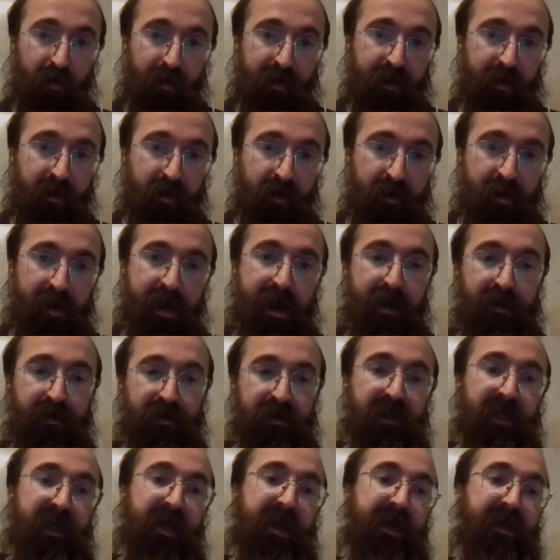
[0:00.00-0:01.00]
were already
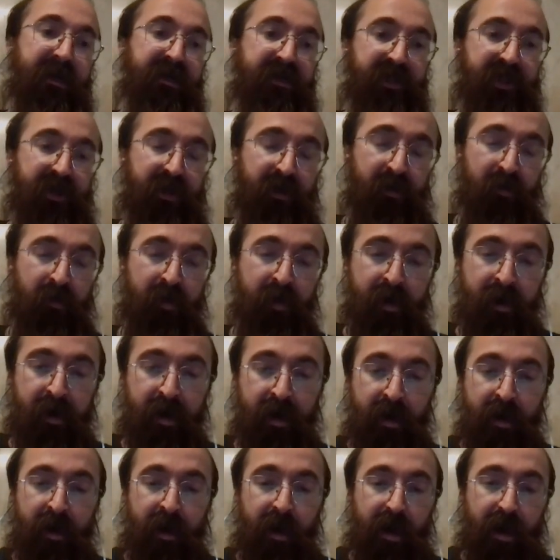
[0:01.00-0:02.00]
outside.
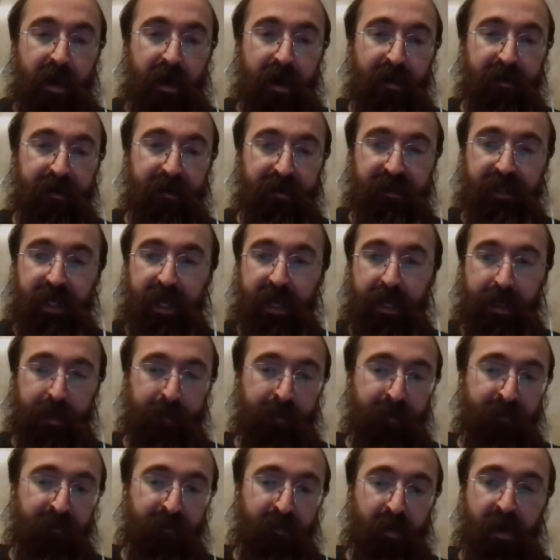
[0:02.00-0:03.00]
So
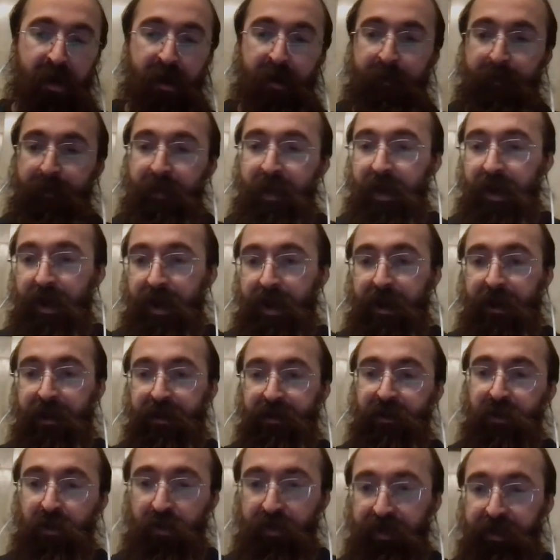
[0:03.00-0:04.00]
this came from
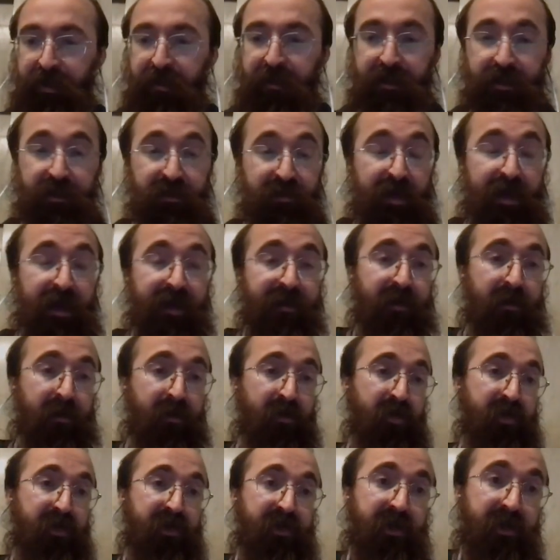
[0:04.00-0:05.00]
Jordan Neely's
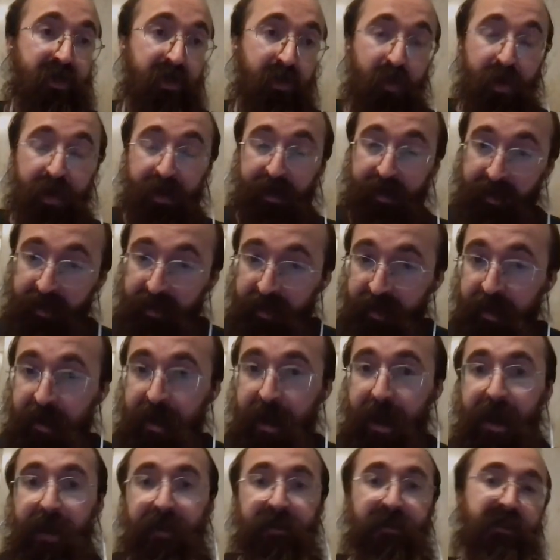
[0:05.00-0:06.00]
father, who is
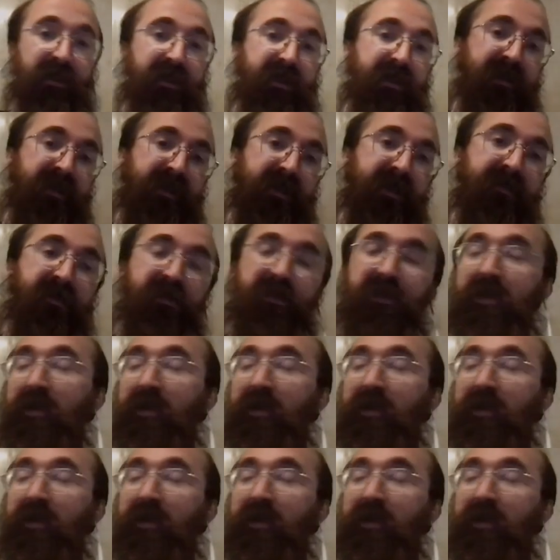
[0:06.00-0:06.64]
suing actually